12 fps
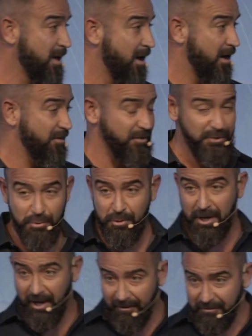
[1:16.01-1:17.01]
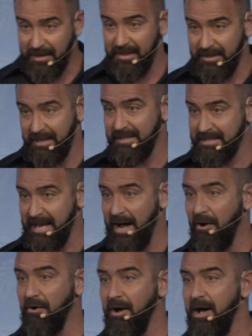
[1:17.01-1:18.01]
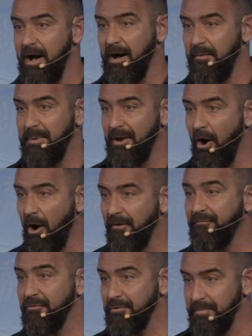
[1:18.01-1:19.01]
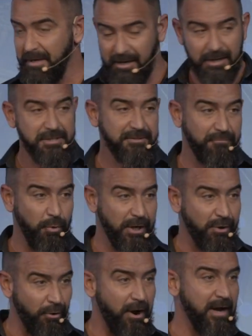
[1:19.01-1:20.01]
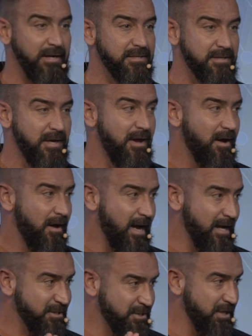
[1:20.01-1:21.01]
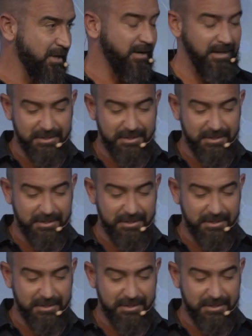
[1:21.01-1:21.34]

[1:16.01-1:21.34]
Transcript: the new covenant that has now been offered because of what Christ has done.